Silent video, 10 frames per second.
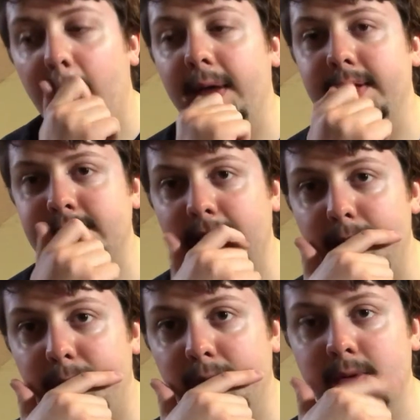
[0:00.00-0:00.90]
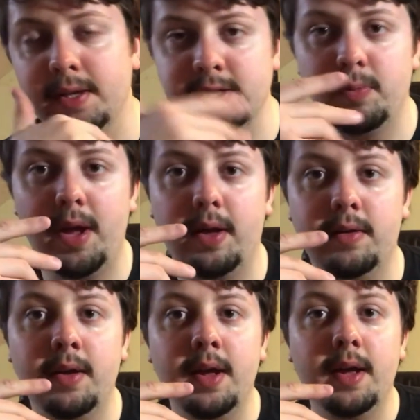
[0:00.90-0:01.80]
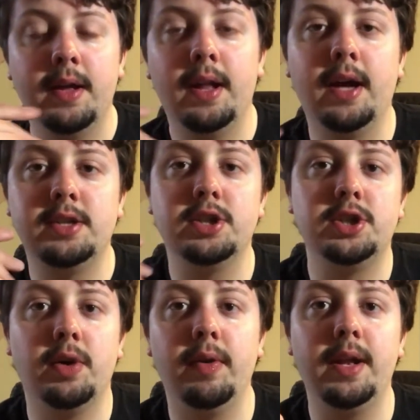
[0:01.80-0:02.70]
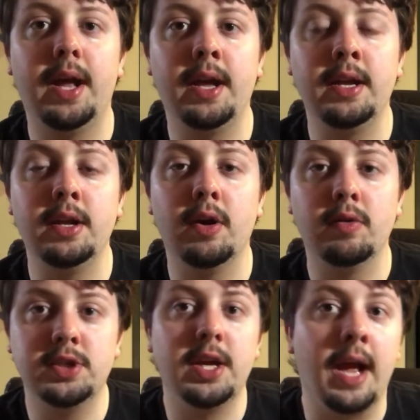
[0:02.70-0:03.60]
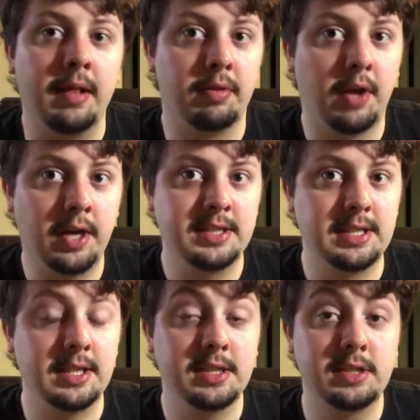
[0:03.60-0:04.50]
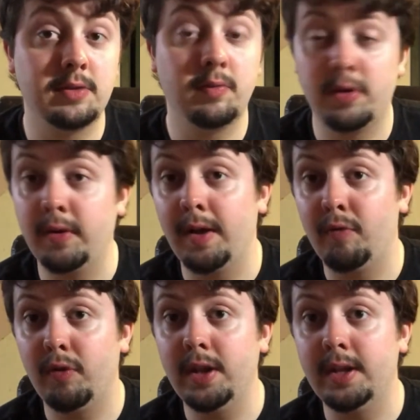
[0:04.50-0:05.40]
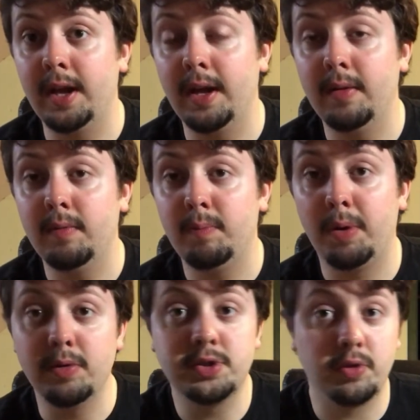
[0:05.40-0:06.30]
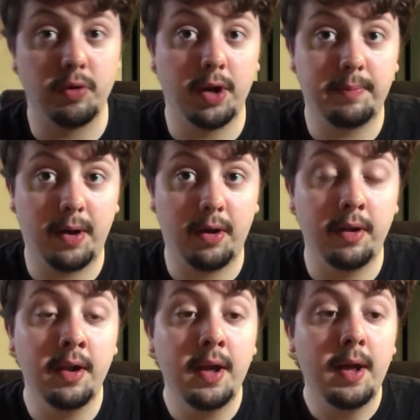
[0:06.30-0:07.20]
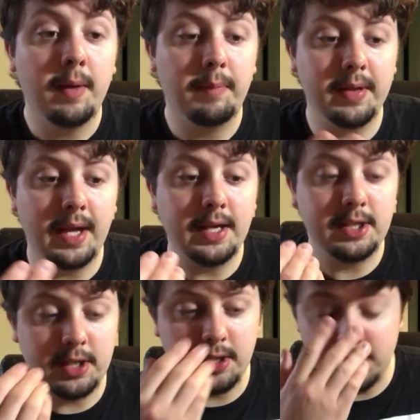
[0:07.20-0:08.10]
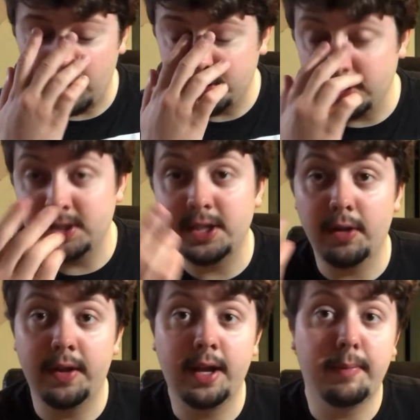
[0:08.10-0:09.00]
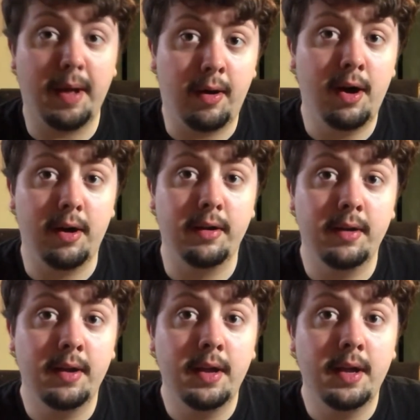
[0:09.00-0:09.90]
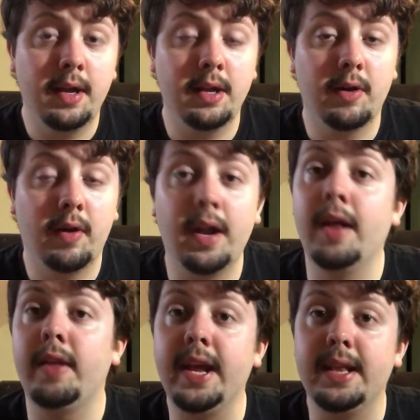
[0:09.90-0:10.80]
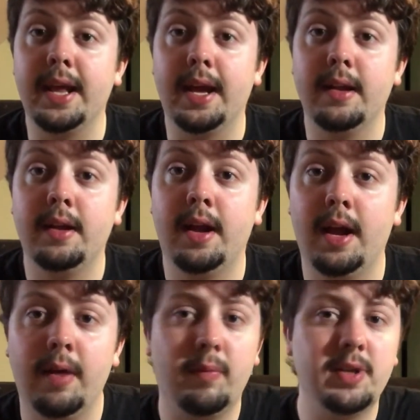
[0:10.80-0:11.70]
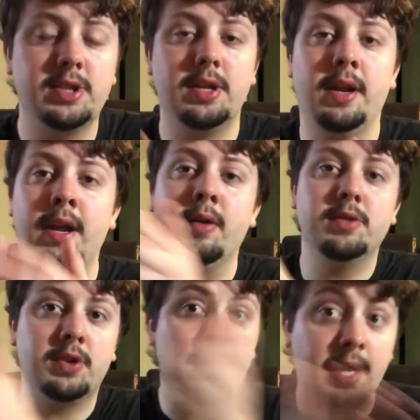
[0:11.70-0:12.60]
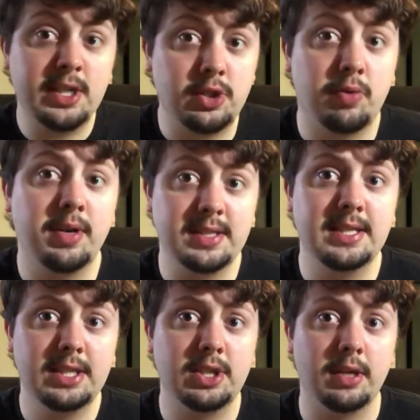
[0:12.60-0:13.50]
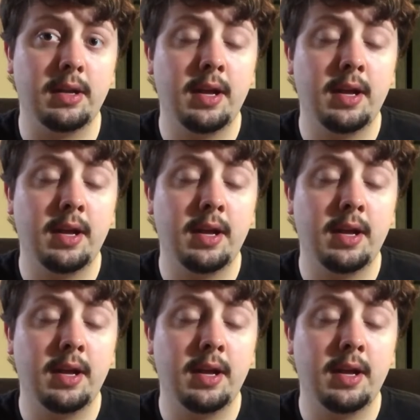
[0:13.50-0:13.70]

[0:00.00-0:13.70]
the table as well. Not just showing that, she had losses during that fleet that Poe screwed up on, but that she's also still thinking about Han, and I like that. I wish it was a nice transition,